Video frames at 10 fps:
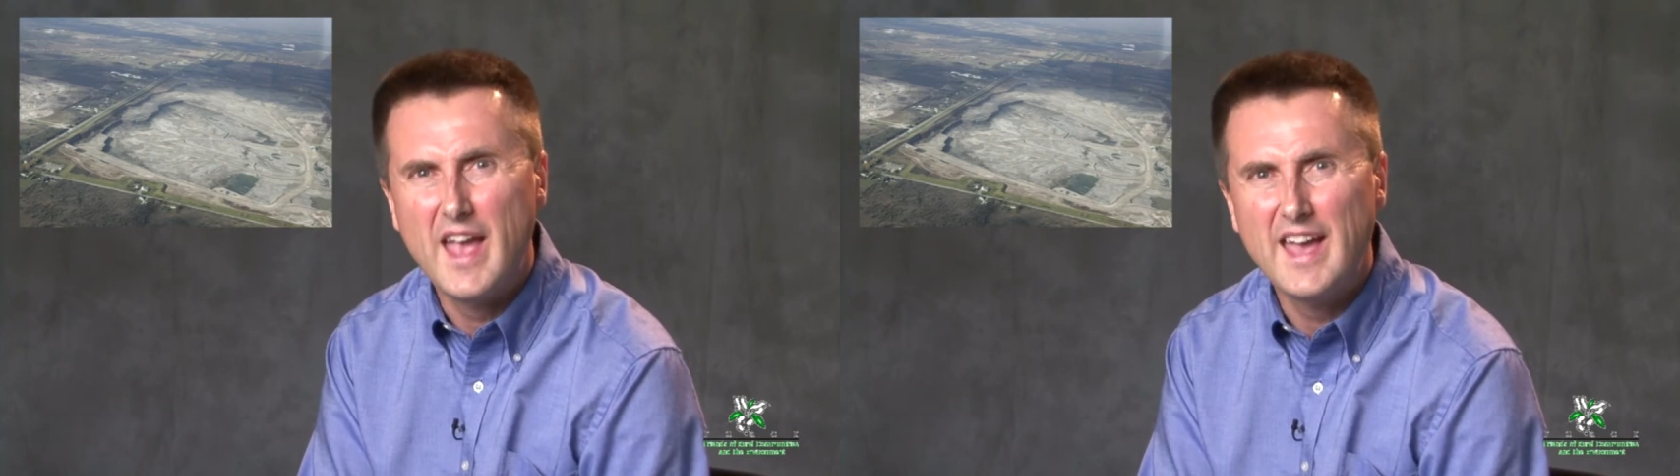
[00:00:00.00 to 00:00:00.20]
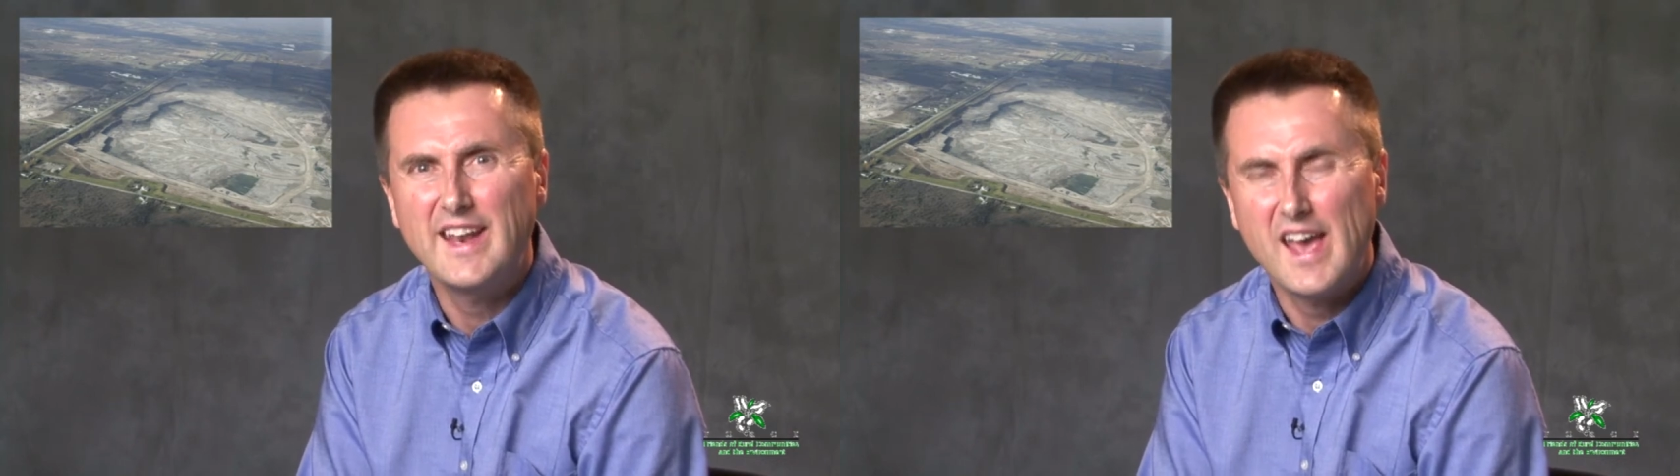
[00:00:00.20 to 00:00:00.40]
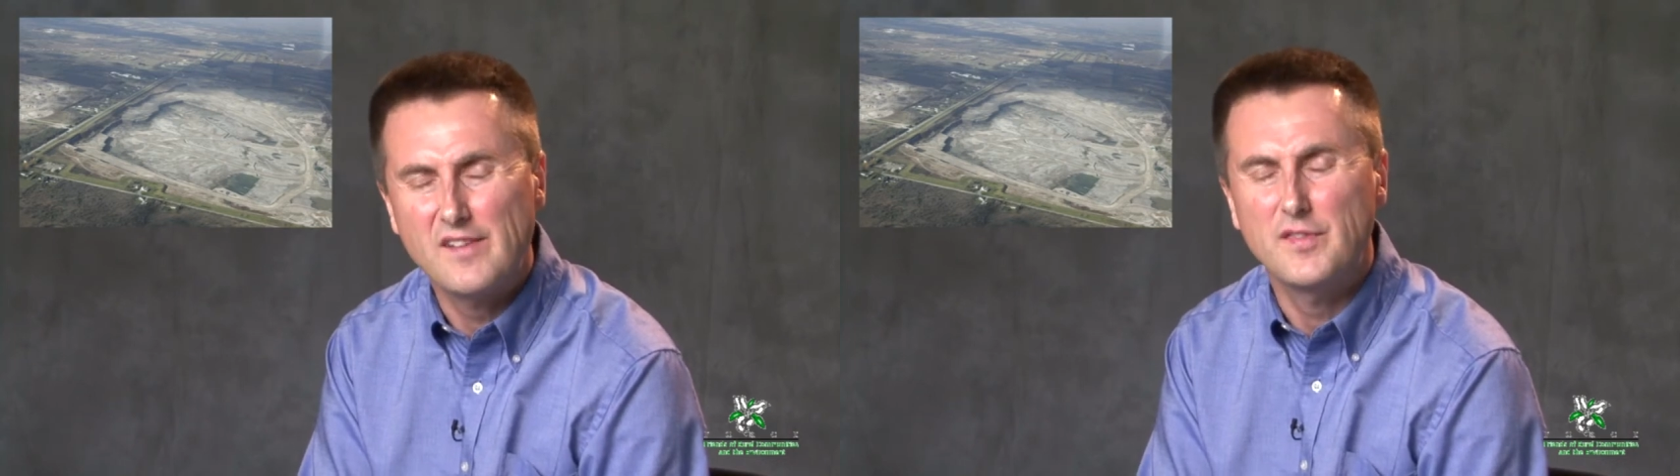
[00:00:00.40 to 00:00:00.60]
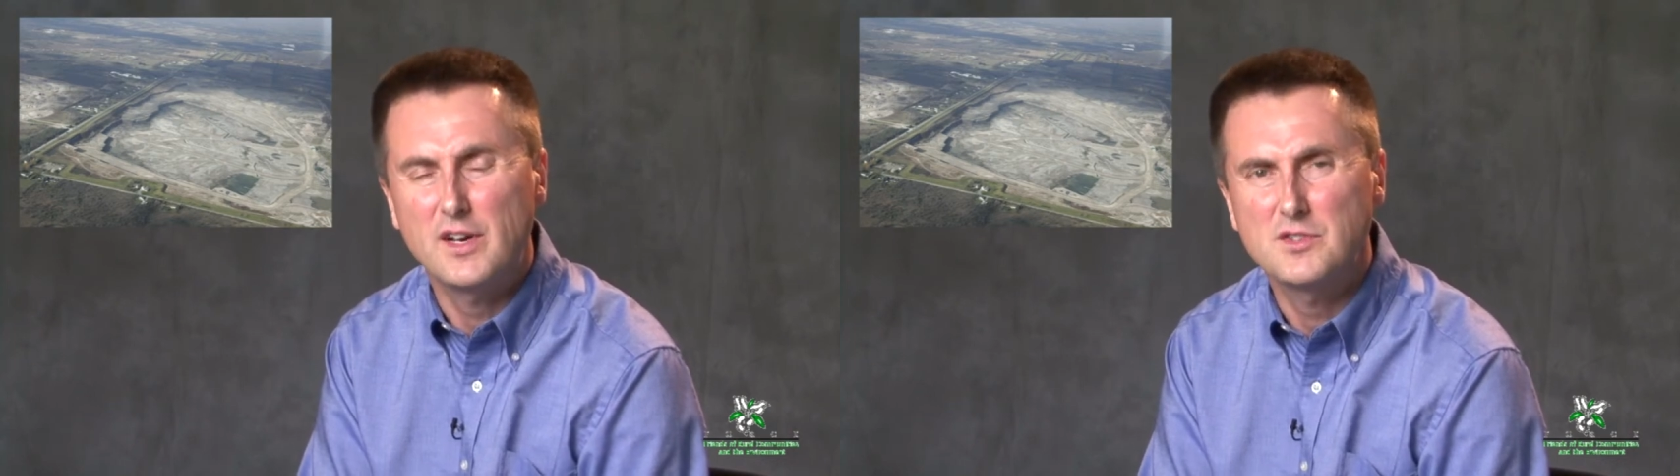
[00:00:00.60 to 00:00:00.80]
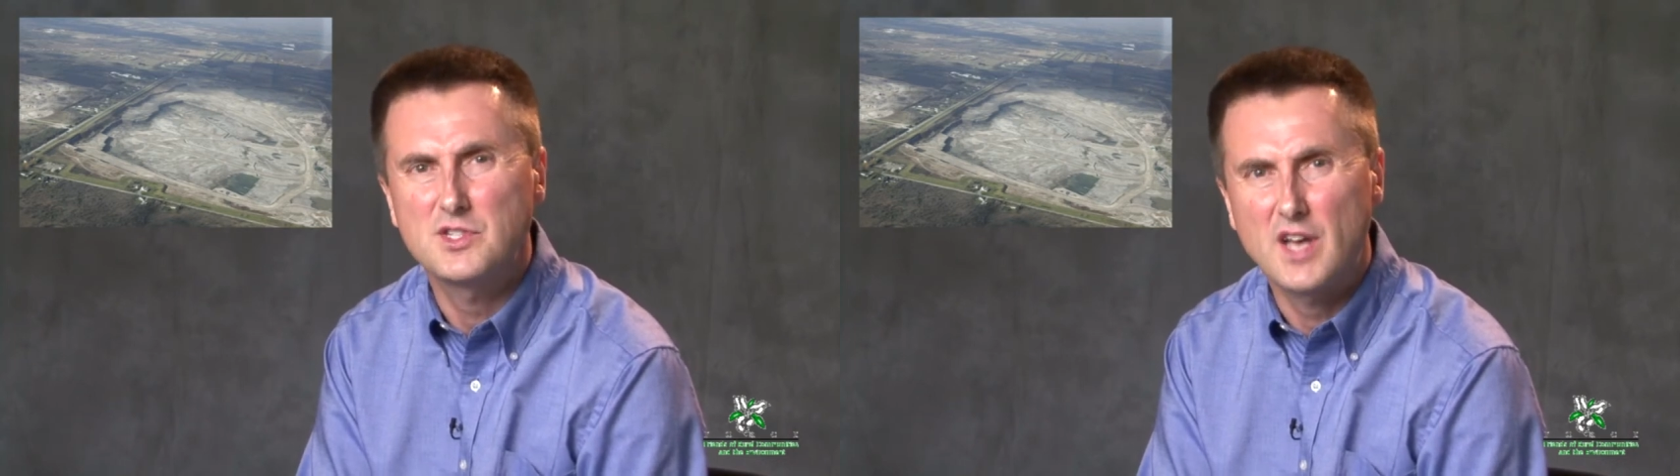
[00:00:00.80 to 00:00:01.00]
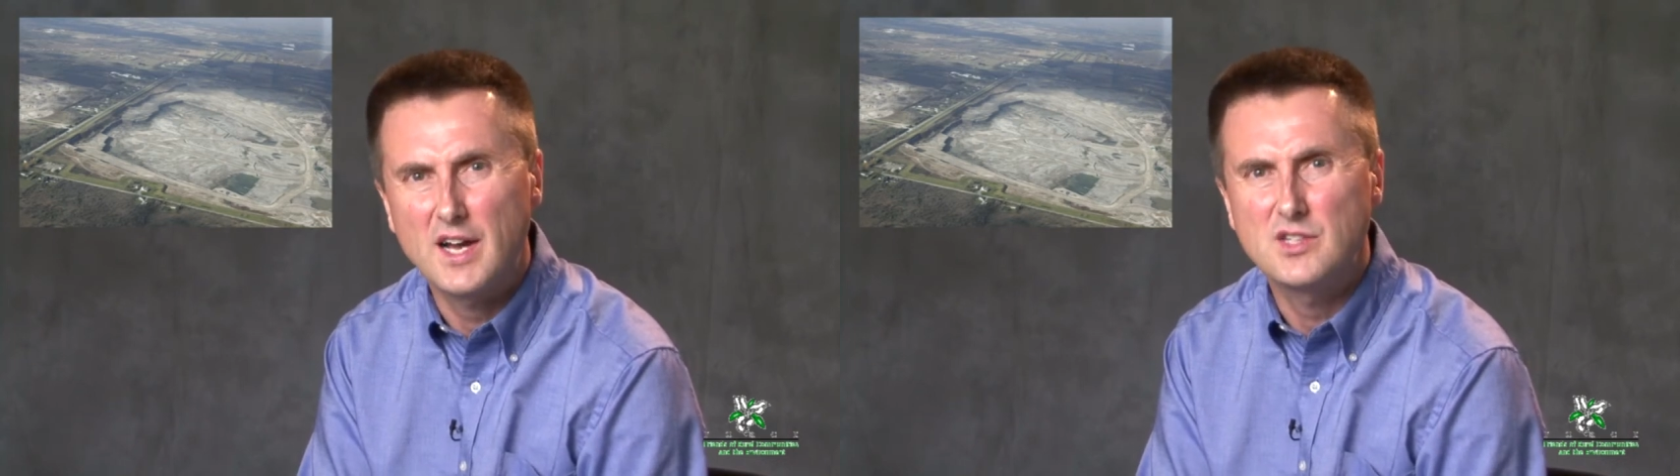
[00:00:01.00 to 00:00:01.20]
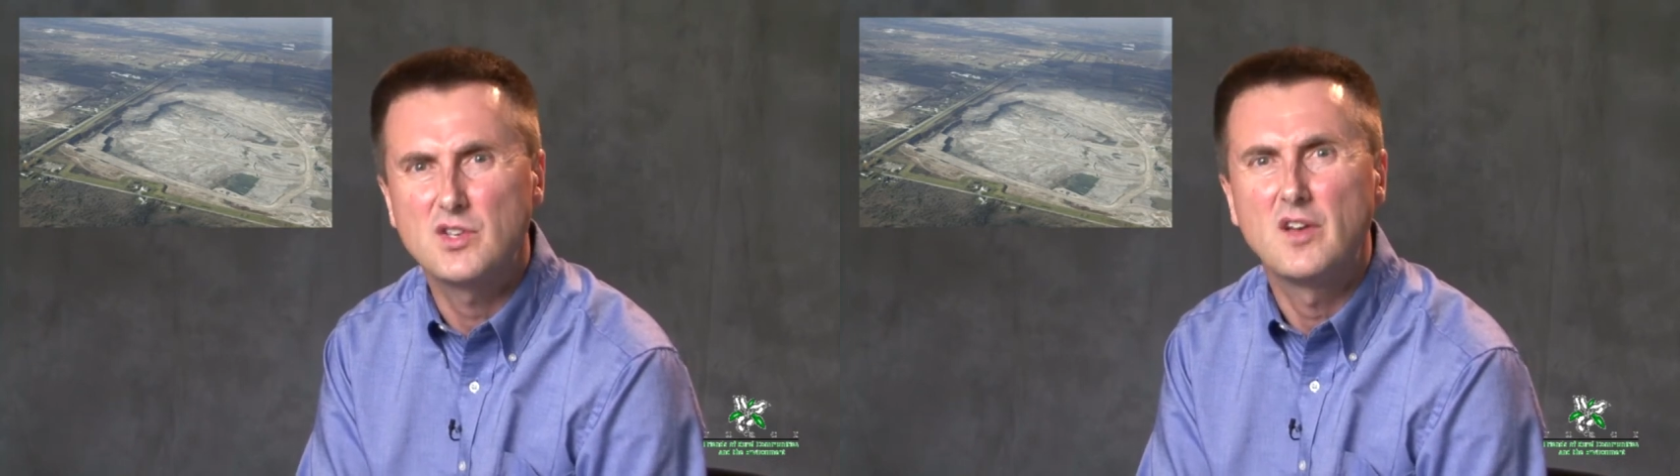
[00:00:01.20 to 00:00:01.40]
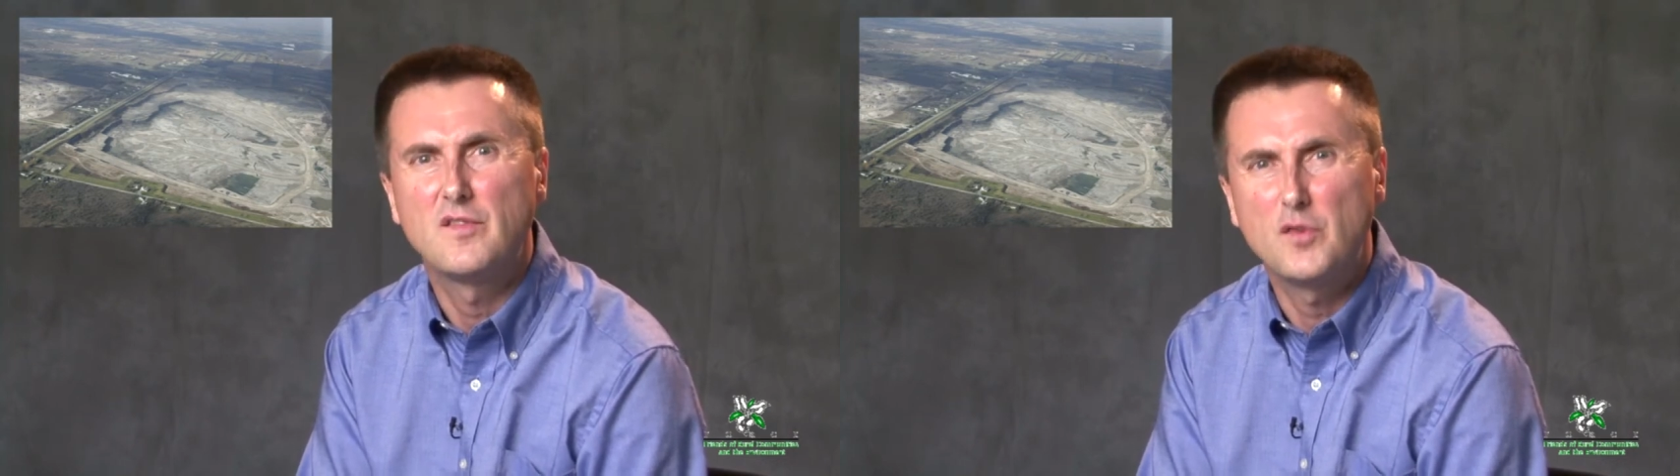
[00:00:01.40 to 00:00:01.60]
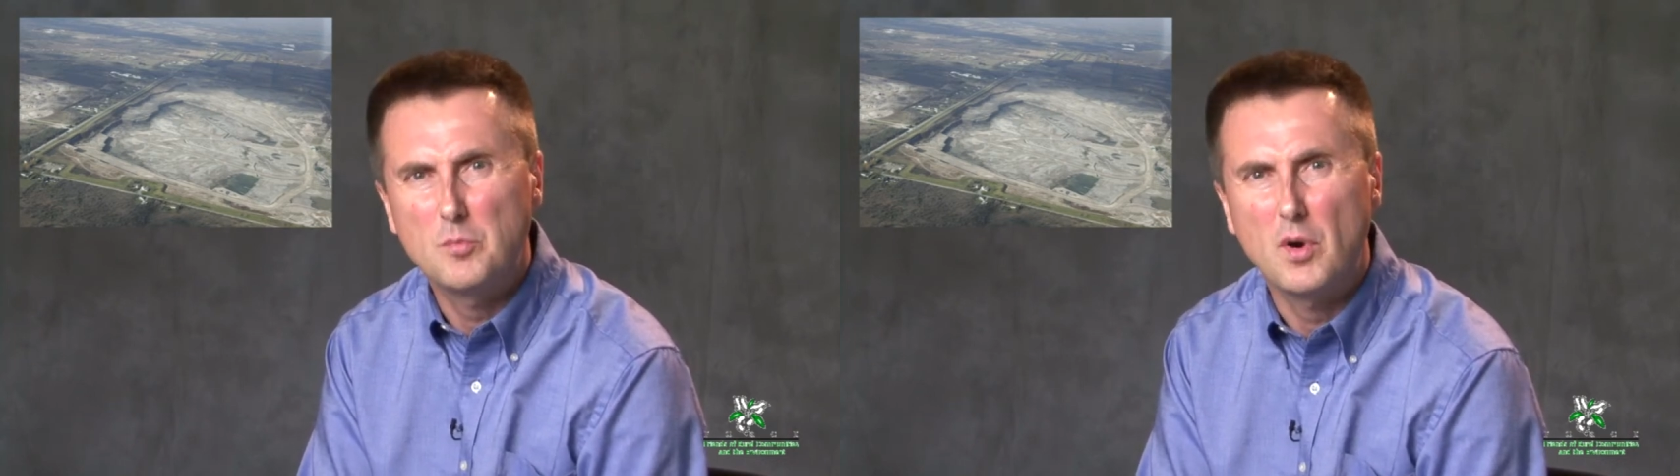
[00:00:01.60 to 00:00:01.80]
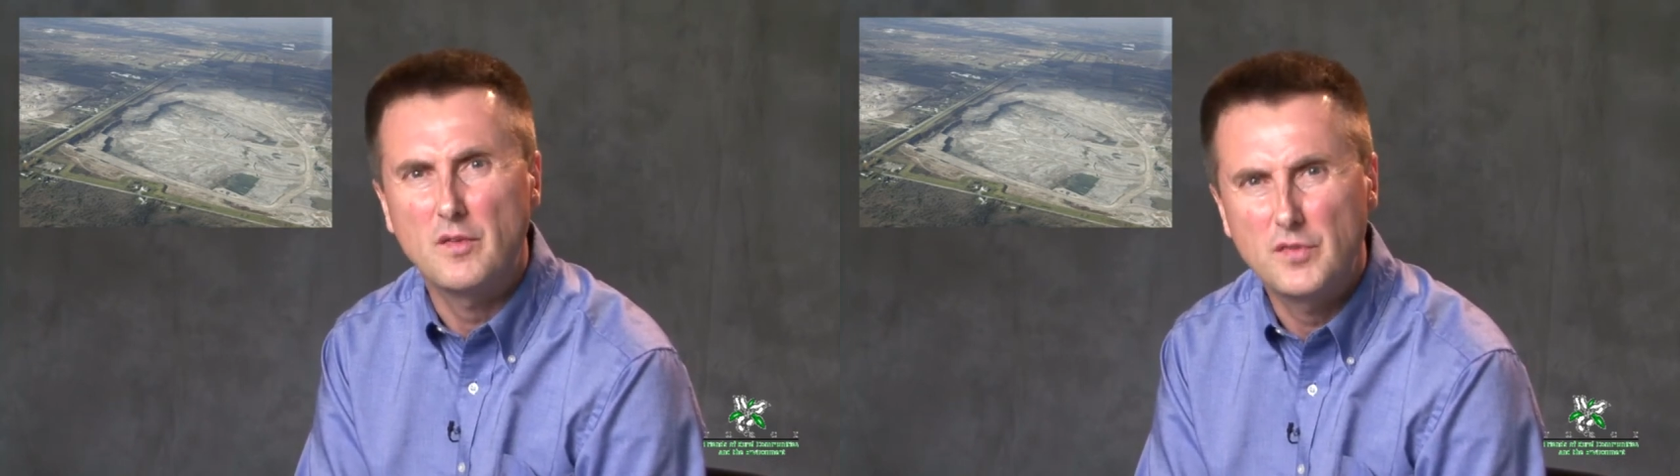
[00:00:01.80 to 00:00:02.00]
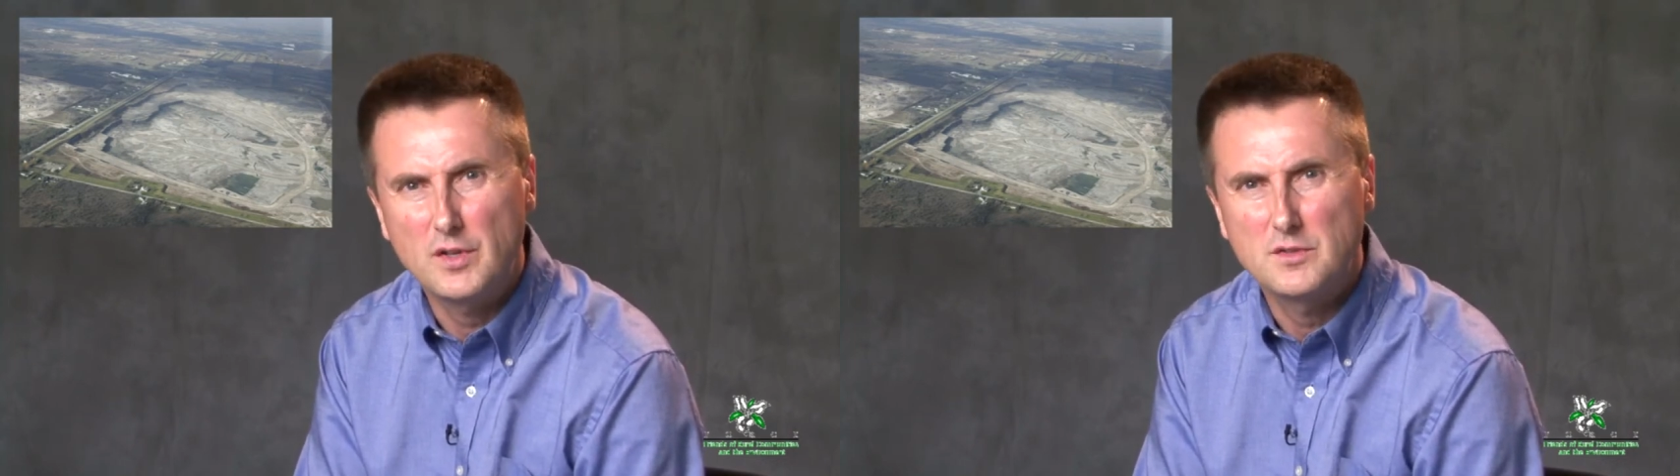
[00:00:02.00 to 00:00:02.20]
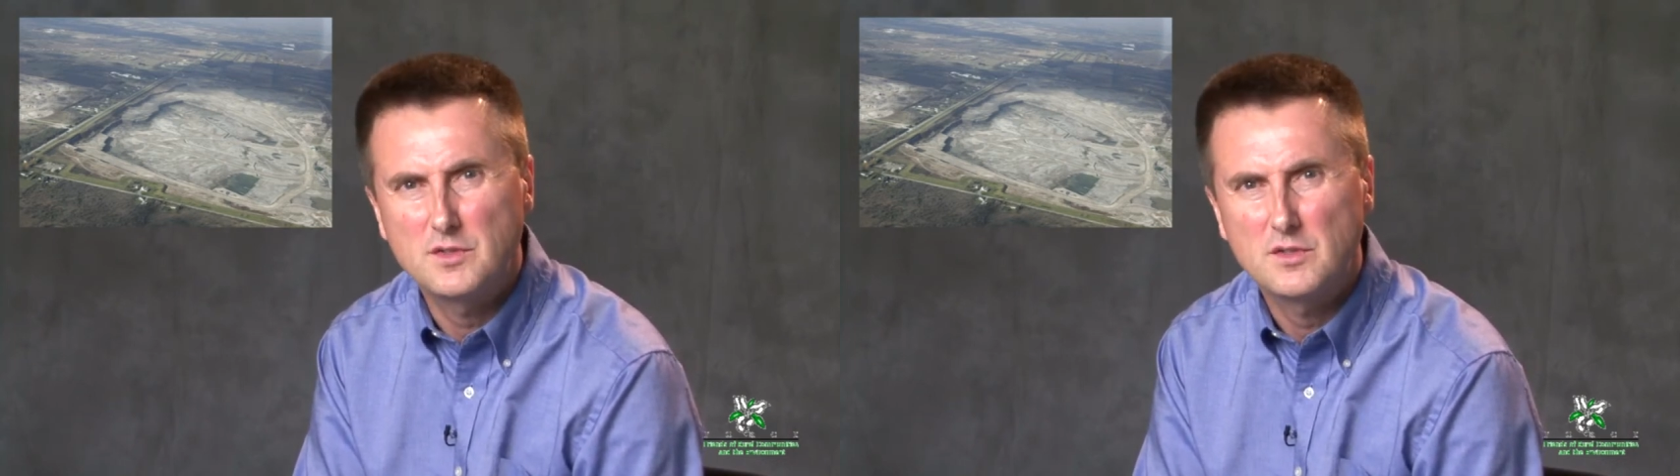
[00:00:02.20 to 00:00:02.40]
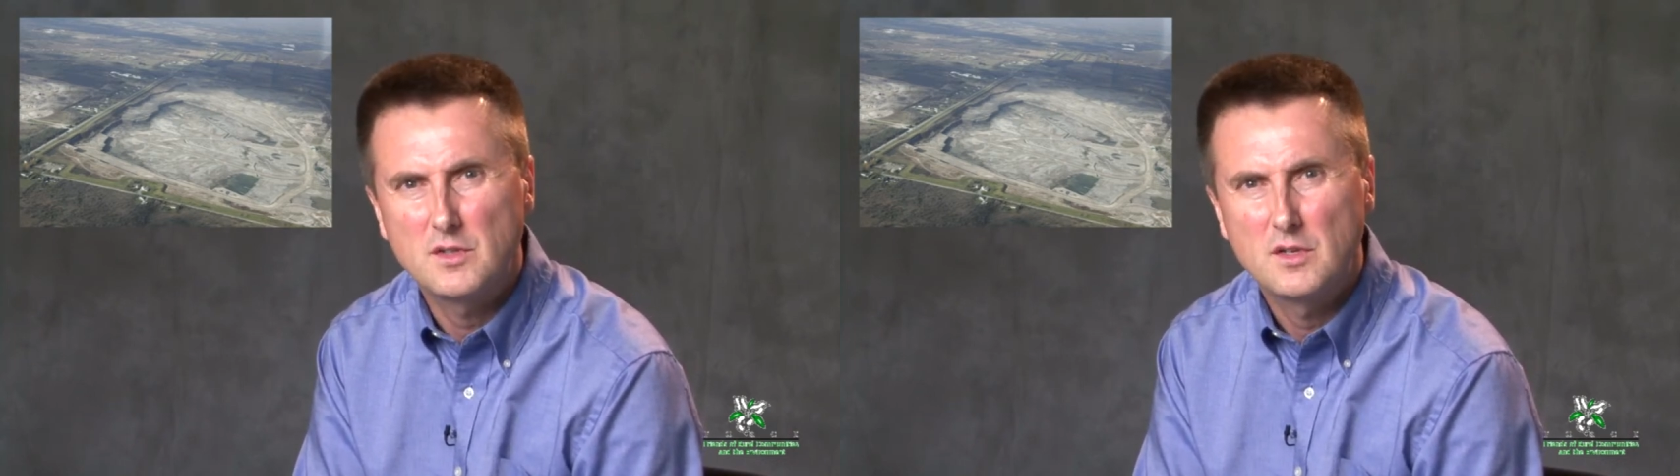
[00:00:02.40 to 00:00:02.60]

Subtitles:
NFL-size football fields.